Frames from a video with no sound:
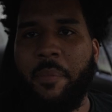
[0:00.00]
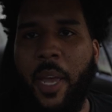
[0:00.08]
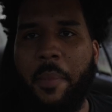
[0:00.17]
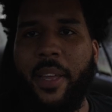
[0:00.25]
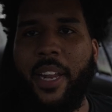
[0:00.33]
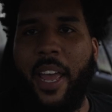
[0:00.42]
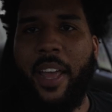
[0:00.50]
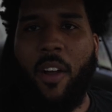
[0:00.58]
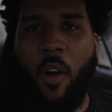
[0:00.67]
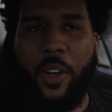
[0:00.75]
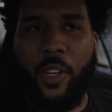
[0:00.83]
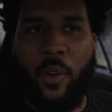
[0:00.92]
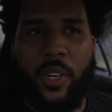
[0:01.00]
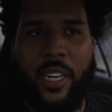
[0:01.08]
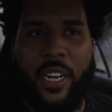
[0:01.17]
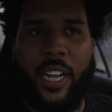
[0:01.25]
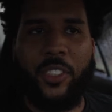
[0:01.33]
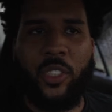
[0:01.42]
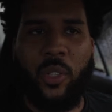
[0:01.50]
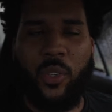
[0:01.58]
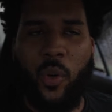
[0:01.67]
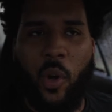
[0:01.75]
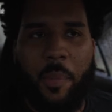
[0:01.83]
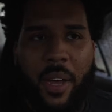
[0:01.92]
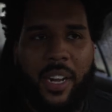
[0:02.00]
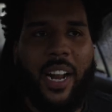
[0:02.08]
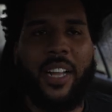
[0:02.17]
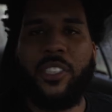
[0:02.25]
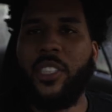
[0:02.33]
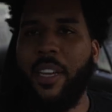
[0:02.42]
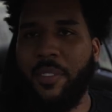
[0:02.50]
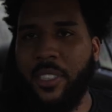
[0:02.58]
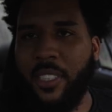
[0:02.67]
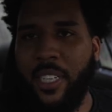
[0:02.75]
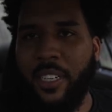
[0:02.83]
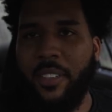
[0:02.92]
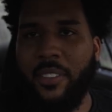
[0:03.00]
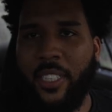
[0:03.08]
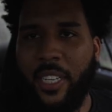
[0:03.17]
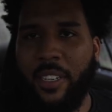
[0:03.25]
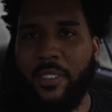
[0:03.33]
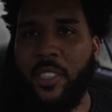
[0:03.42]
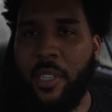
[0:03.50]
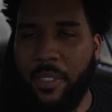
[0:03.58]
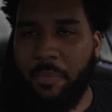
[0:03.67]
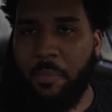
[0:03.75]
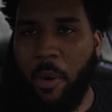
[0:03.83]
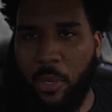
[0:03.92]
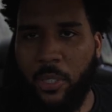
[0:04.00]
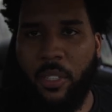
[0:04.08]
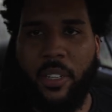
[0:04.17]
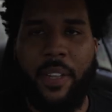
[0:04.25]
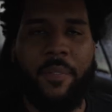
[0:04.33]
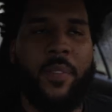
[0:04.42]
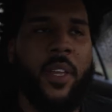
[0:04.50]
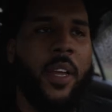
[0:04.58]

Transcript: Maybe they are doing it and I just don't know about it. I just haven't seen it personally.